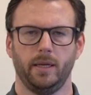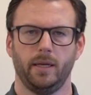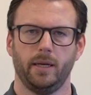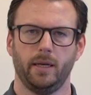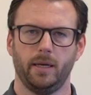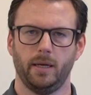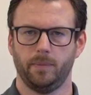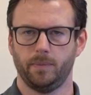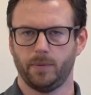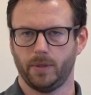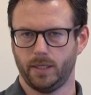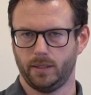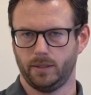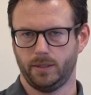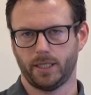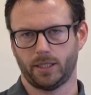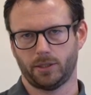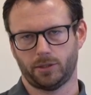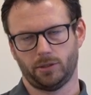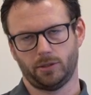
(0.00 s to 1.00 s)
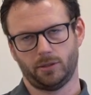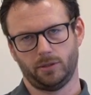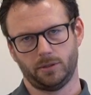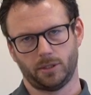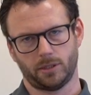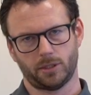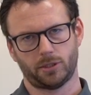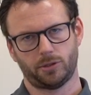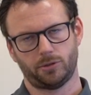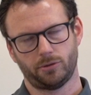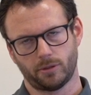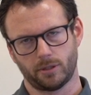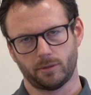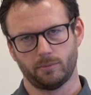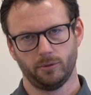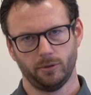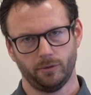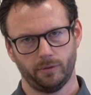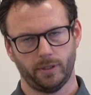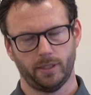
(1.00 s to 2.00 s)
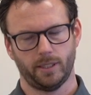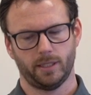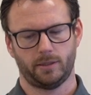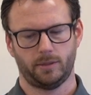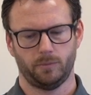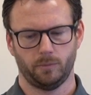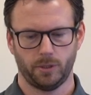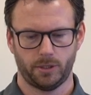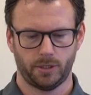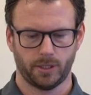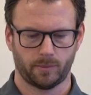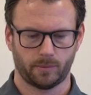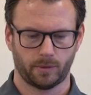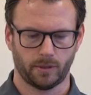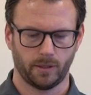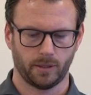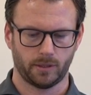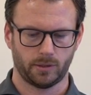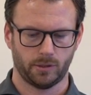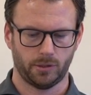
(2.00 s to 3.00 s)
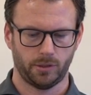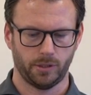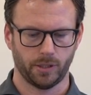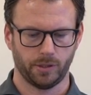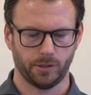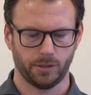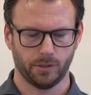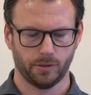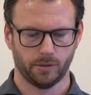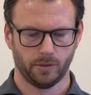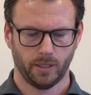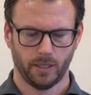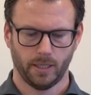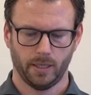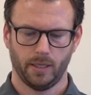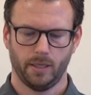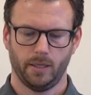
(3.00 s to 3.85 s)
and there's another short movie which I'm going to show you,